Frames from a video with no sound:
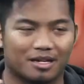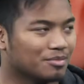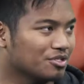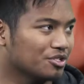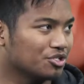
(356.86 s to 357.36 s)

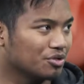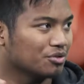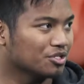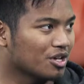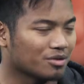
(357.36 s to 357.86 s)
came into the
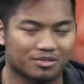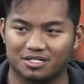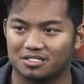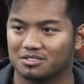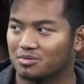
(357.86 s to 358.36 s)
show to talk with
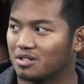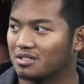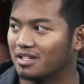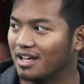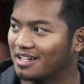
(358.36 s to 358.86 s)
us as
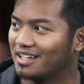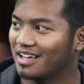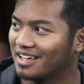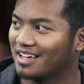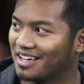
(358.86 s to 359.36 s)
well. The
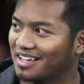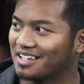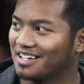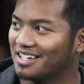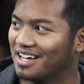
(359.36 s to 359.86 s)

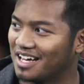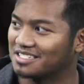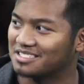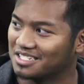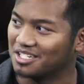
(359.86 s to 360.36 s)
NAA
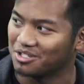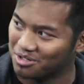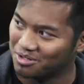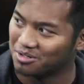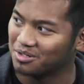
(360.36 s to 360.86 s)

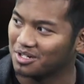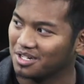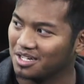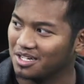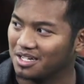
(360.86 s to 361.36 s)
SCU.
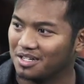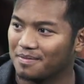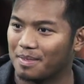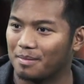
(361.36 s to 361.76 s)
Yeah. The,